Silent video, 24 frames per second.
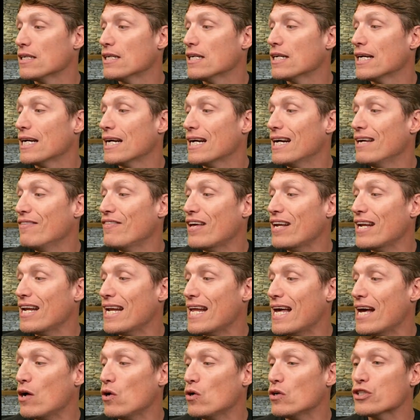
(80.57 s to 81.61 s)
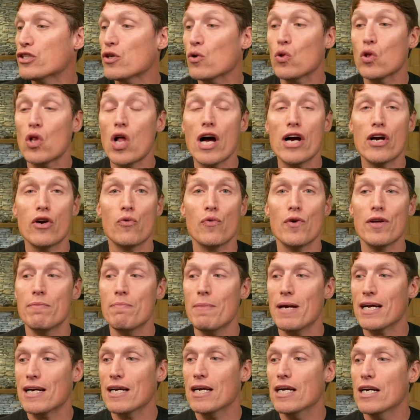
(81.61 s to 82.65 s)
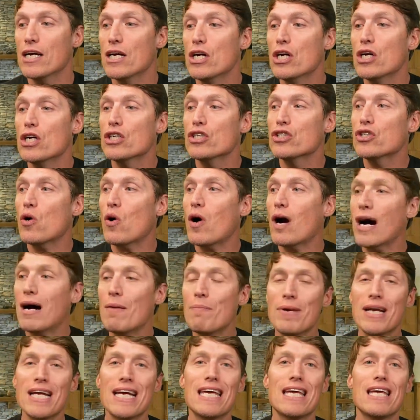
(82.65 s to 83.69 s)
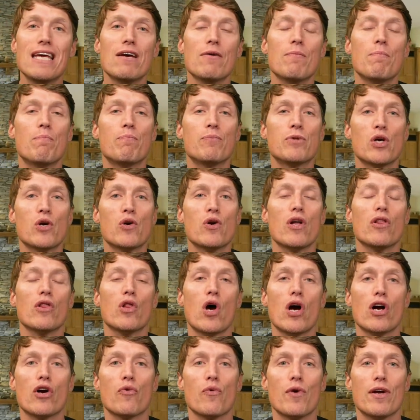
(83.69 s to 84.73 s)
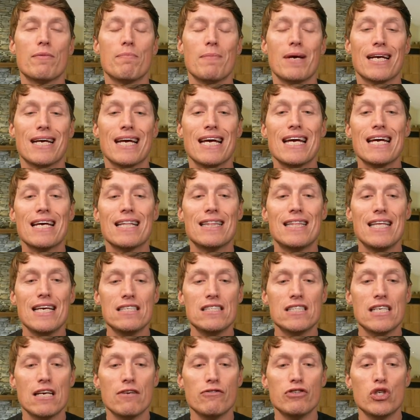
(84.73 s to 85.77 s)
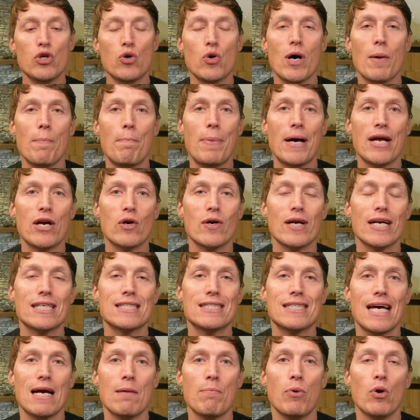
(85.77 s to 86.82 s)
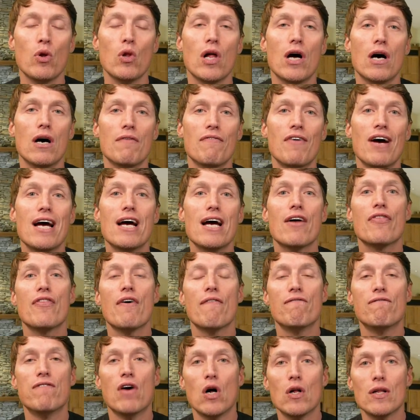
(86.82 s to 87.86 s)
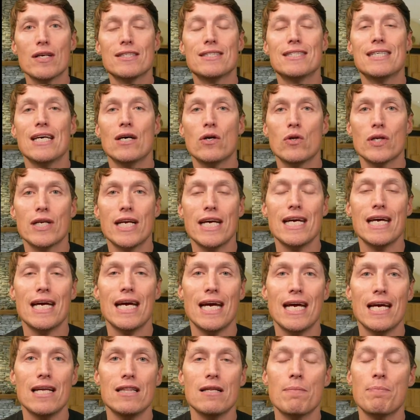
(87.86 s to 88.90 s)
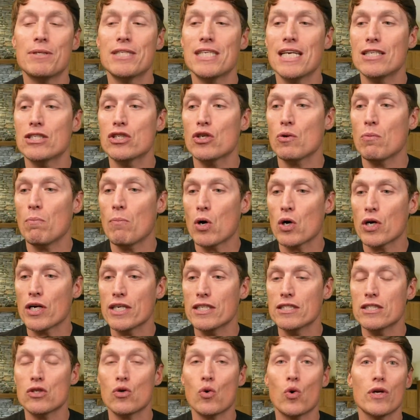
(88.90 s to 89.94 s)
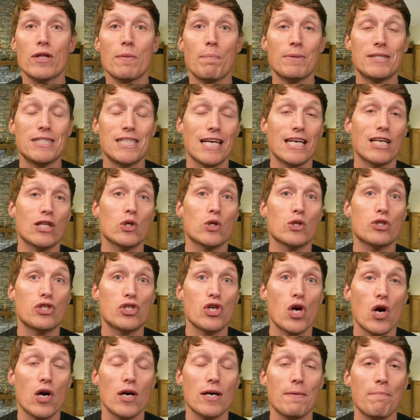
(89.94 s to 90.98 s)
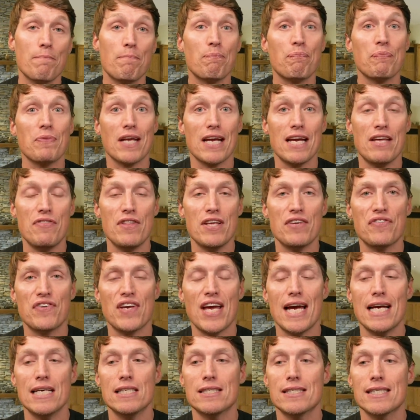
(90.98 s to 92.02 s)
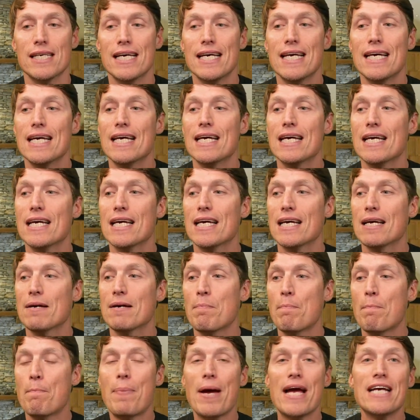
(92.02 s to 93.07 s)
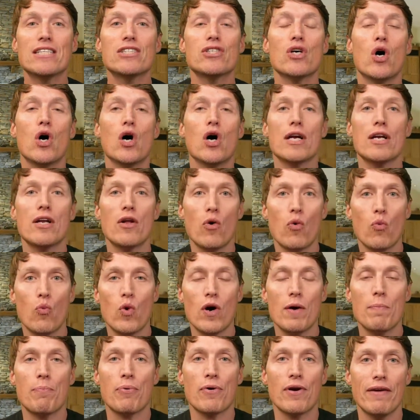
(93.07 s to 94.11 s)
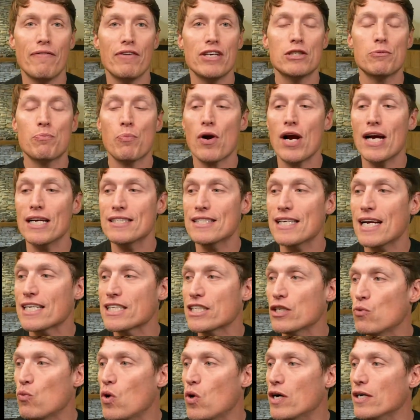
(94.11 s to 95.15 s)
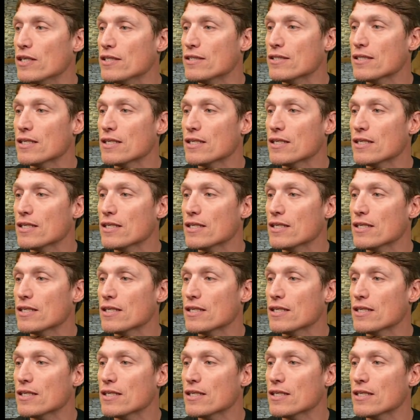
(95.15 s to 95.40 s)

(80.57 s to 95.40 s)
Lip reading: and then an L, so logarithmic. So I'm going to turn on logarithmic. This gives you a better example of the volatility in the potential markets or the particular chart in this case, based on what previous price action was.